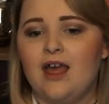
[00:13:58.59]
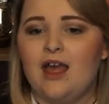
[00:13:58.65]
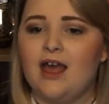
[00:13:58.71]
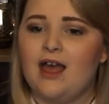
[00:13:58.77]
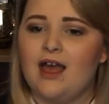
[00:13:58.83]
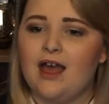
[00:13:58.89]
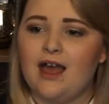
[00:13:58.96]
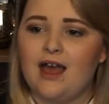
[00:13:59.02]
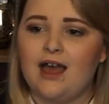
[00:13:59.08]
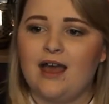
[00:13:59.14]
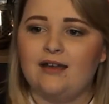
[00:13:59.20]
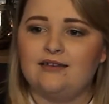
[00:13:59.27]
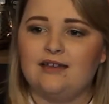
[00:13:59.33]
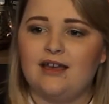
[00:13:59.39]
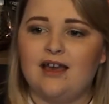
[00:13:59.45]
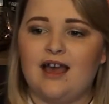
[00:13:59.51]
And
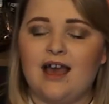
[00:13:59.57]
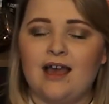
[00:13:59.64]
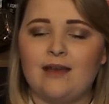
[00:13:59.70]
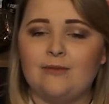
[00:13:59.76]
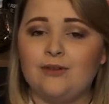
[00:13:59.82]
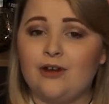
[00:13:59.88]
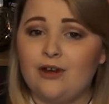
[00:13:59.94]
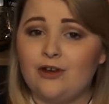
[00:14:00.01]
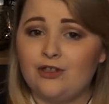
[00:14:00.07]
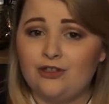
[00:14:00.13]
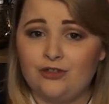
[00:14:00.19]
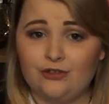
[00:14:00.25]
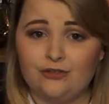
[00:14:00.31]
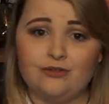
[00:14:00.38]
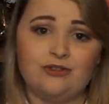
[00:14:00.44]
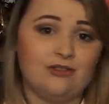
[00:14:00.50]
I'm not a huge
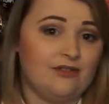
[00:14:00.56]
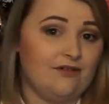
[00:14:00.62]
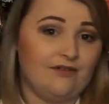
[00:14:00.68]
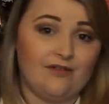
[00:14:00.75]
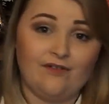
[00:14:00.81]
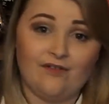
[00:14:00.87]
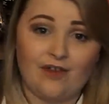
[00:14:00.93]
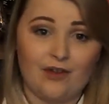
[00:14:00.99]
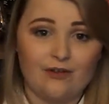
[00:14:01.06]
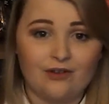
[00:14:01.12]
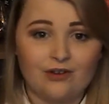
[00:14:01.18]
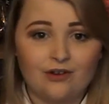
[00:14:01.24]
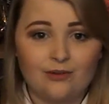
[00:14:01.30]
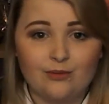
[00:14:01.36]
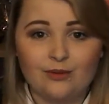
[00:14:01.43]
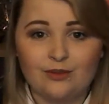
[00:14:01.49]
lover of coconut
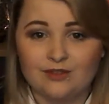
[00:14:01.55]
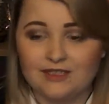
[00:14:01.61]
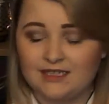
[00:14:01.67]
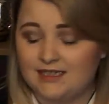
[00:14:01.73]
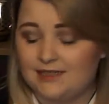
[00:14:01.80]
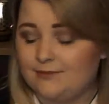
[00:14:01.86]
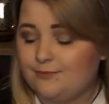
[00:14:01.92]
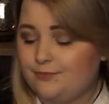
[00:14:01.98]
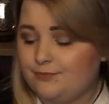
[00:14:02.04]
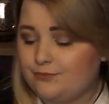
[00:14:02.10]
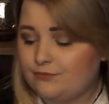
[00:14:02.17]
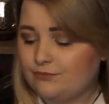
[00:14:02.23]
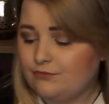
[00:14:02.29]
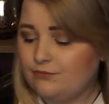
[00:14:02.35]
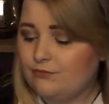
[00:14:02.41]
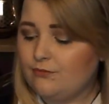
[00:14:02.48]
water.
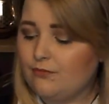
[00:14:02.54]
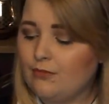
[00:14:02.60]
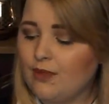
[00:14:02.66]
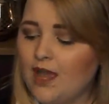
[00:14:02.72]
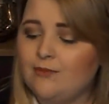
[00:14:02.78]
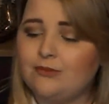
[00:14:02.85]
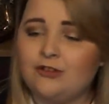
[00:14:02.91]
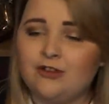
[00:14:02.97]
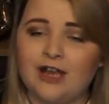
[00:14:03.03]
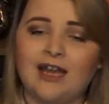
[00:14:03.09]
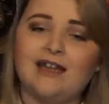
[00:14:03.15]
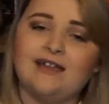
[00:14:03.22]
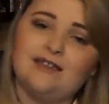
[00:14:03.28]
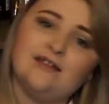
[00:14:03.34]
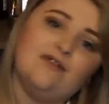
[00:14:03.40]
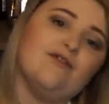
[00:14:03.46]
I'm trying to love
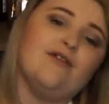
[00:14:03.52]
it, but I'm